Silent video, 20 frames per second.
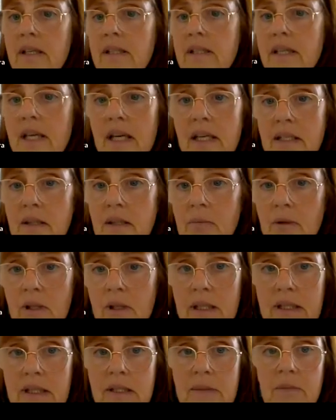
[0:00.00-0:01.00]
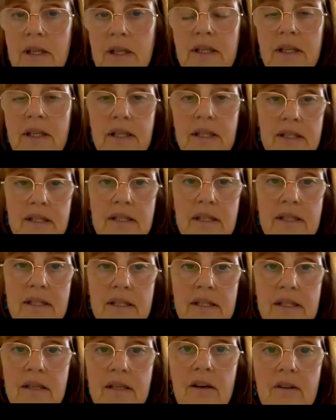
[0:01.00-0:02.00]
terrible
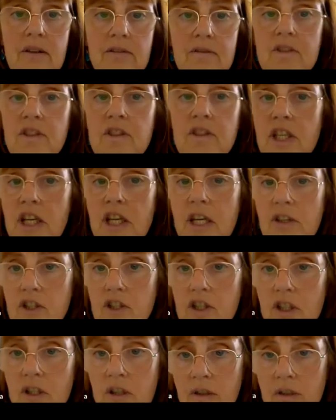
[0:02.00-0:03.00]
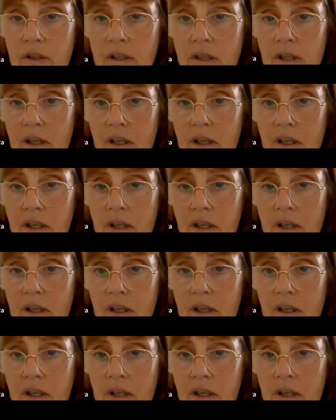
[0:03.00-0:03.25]
experiences of shell shock.